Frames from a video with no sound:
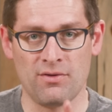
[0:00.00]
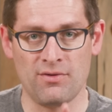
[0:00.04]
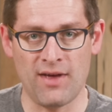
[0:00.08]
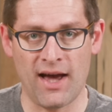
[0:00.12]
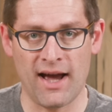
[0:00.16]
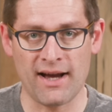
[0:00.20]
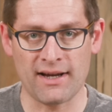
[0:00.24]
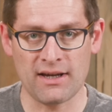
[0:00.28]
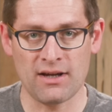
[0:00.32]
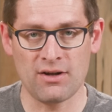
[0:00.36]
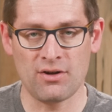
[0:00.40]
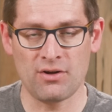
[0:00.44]

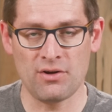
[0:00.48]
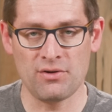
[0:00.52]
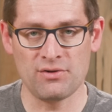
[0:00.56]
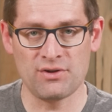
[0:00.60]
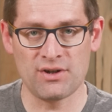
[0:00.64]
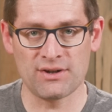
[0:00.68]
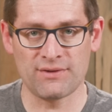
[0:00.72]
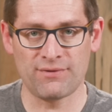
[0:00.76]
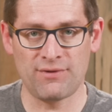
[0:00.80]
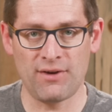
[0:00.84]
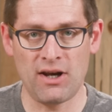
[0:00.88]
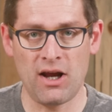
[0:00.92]
That
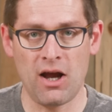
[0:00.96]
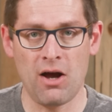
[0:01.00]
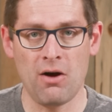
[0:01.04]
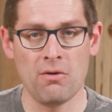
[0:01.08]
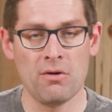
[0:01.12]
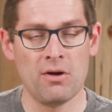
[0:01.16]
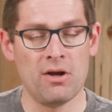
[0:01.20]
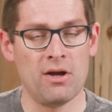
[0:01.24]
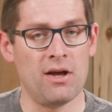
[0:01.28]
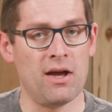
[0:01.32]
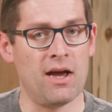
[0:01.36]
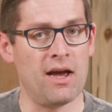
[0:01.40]
concludes this
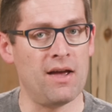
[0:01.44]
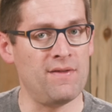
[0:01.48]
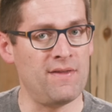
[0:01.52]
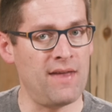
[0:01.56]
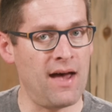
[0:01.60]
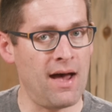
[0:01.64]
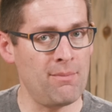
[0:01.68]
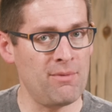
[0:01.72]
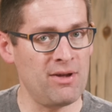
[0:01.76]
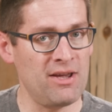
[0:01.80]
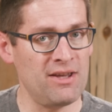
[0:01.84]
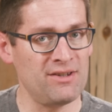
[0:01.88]
video, and
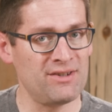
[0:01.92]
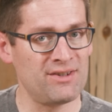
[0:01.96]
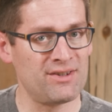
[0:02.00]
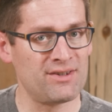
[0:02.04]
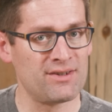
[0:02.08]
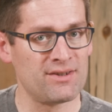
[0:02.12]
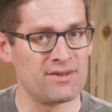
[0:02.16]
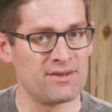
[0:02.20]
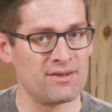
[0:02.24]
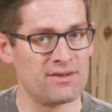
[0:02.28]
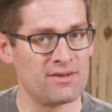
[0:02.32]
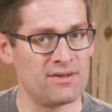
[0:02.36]
that
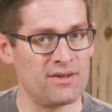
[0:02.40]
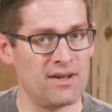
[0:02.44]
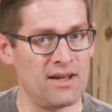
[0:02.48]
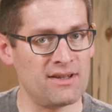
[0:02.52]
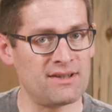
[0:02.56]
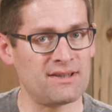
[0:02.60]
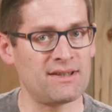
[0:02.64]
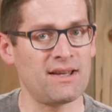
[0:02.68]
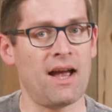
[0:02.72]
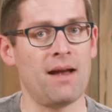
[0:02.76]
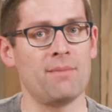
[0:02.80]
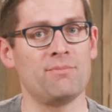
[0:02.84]
means
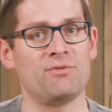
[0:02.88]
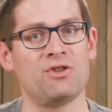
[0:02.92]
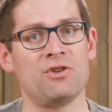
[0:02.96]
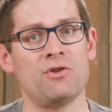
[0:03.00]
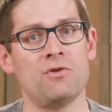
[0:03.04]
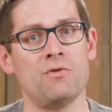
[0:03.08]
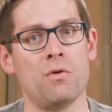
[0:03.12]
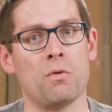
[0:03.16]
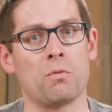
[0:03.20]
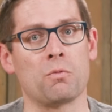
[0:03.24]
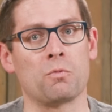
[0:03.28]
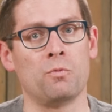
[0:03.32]
it's time
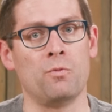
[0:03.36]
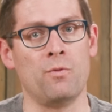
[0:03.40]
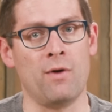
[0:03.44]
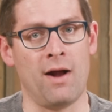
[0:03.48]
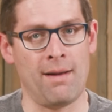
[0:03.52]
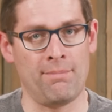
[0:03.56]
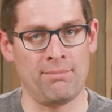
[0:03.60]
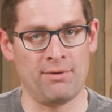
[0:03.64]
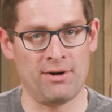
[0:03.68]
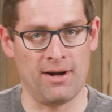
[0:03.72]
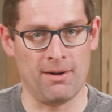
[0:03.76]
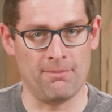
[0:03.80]
to
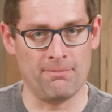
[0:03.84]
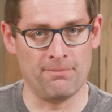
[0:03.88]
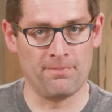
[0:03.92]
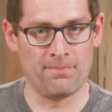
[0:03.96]
wrap it up.